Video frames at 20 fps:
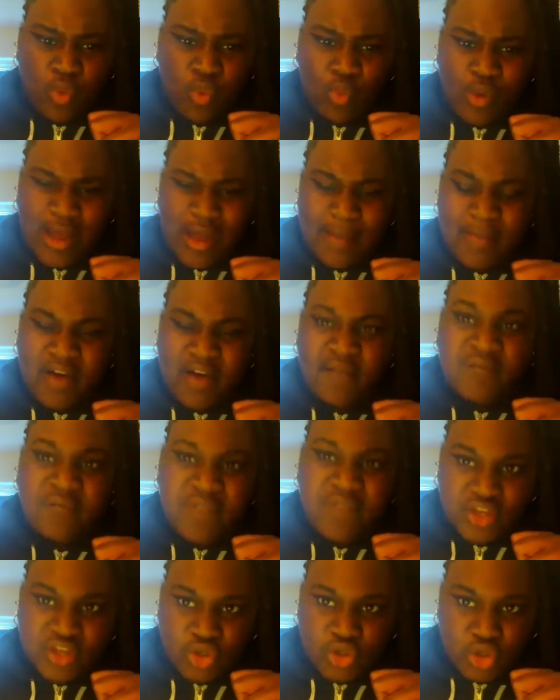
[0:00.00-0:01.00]
why am I
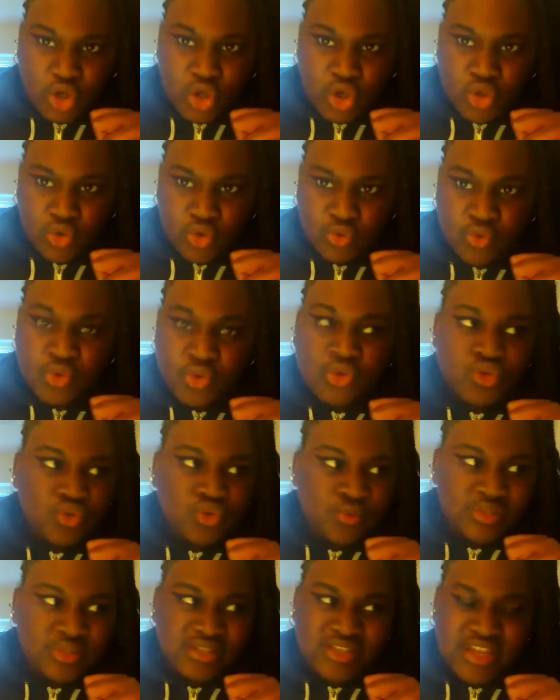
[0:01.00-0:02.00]
finna go
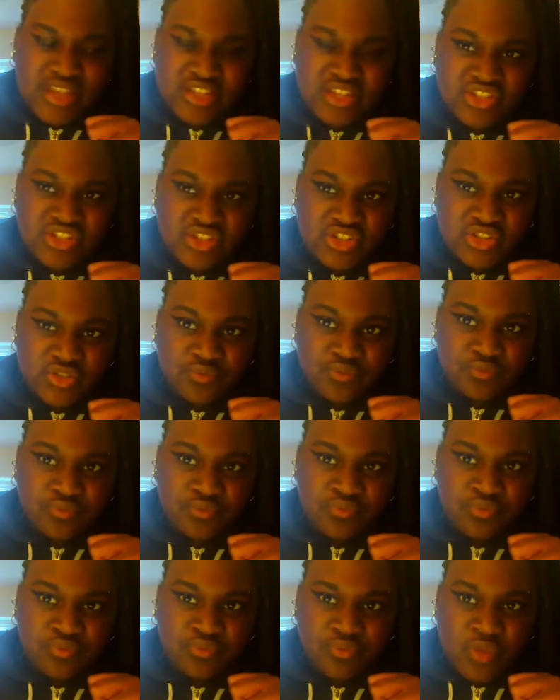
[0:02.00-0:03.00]
to a detention
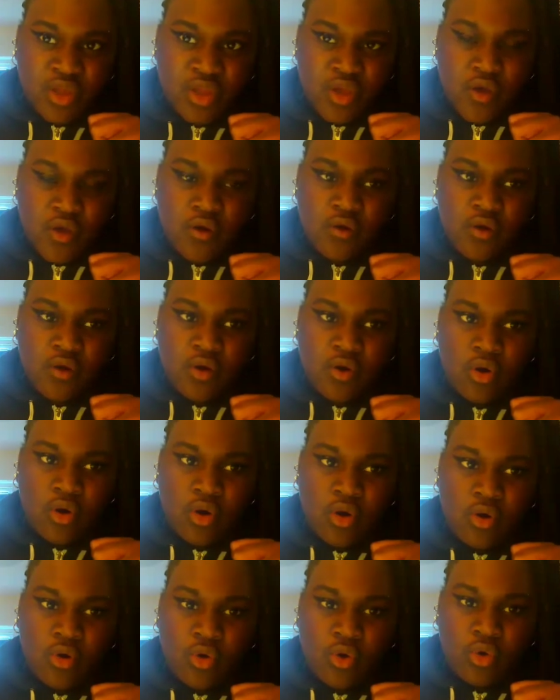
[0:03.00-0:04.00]

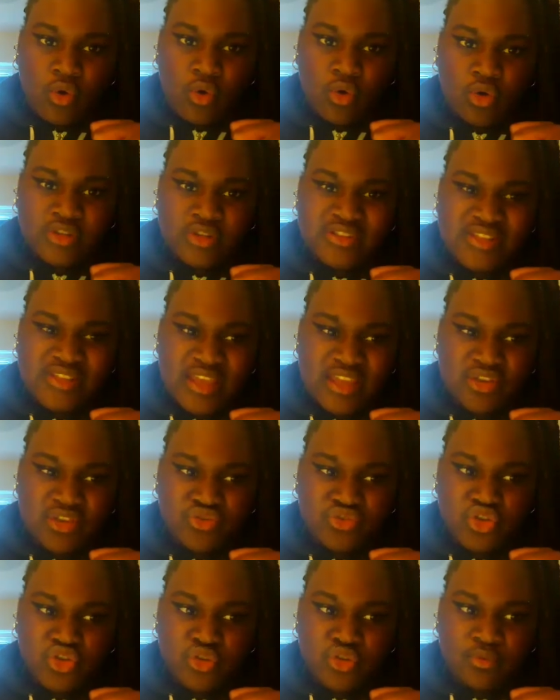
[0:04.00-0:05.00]
or stay in a
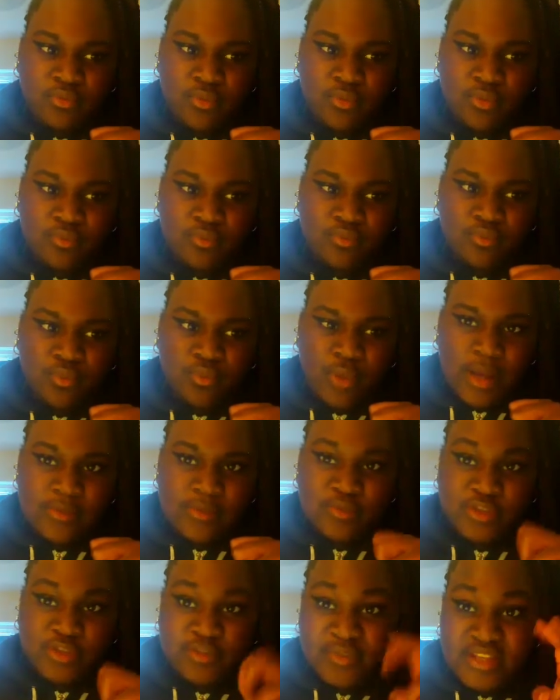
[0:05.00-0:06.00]
room where I'm
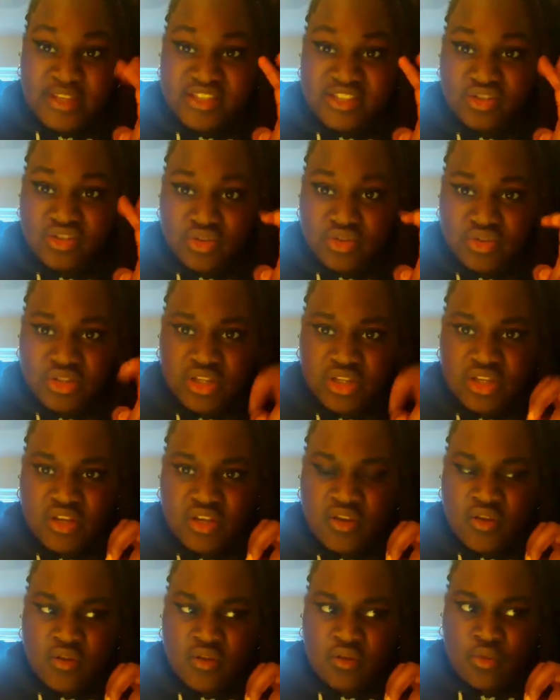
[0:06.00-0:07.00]
supposed to be excluded
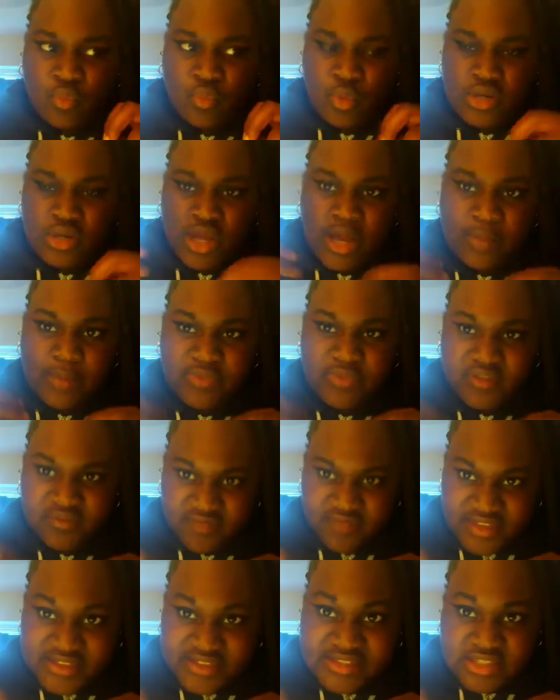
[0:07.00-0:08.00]
when I'm the
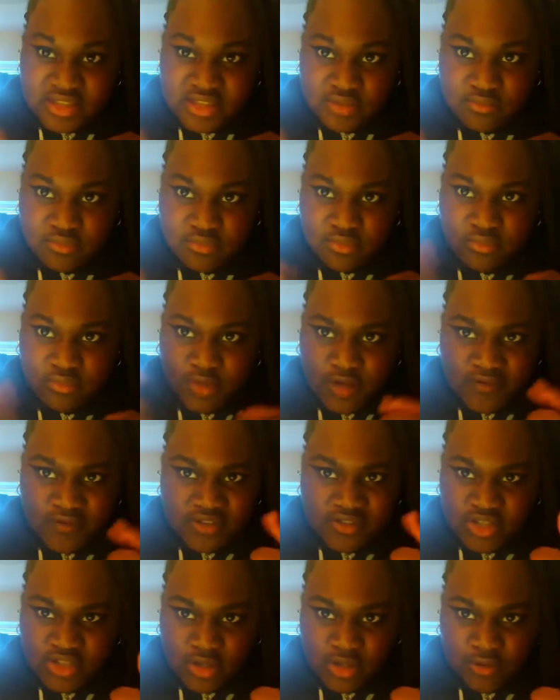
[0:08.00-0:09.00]
victim of
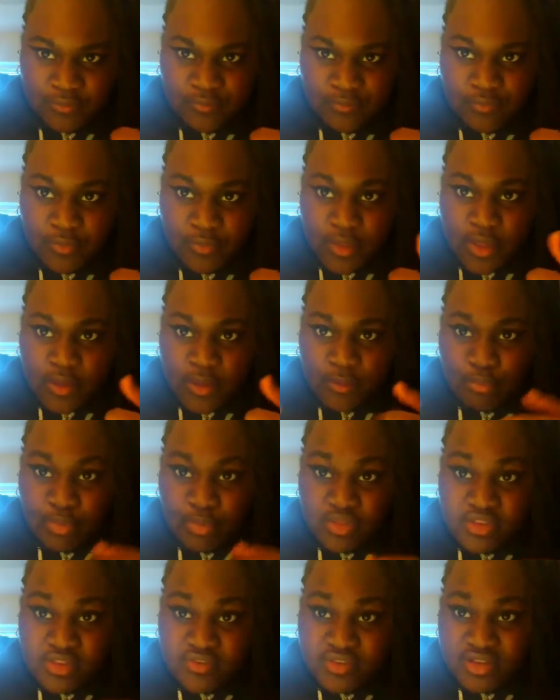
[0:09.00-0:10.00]
assault?
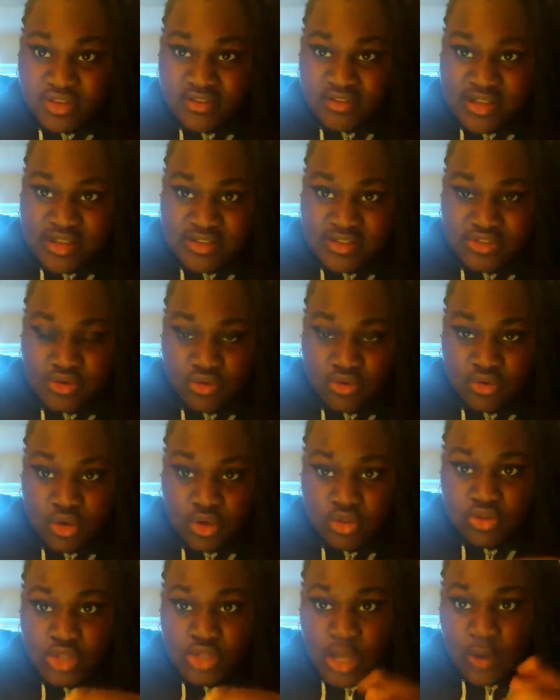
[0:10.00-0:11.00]
But this video is getting too
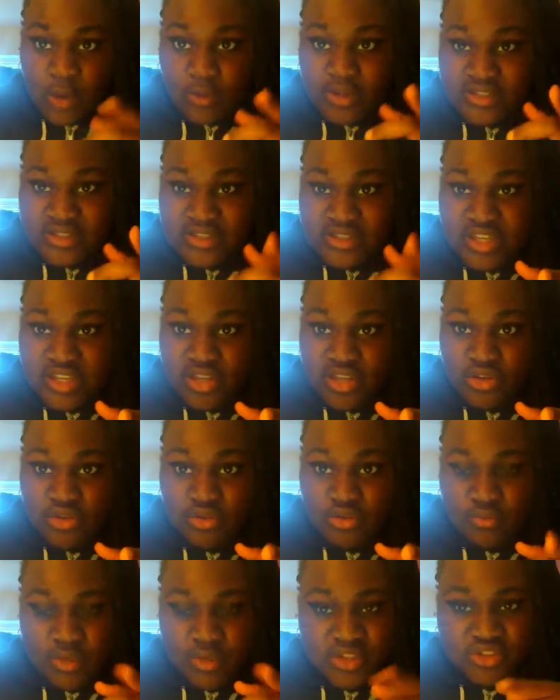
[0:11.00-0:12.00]
long, so I will
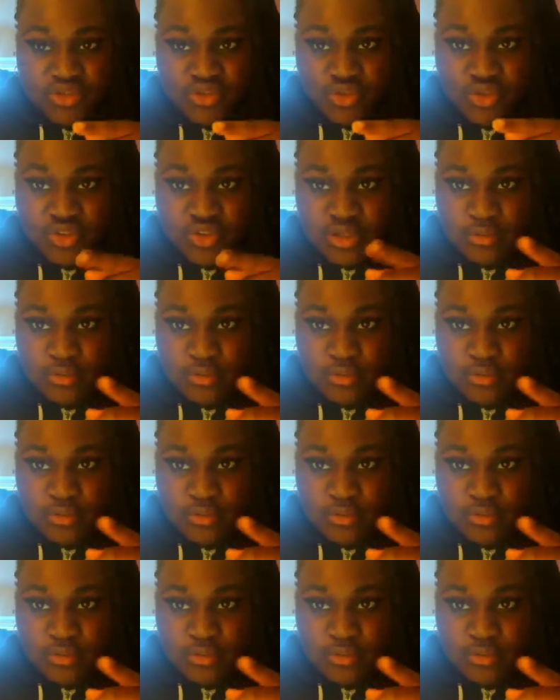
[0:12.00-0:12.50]
continue my story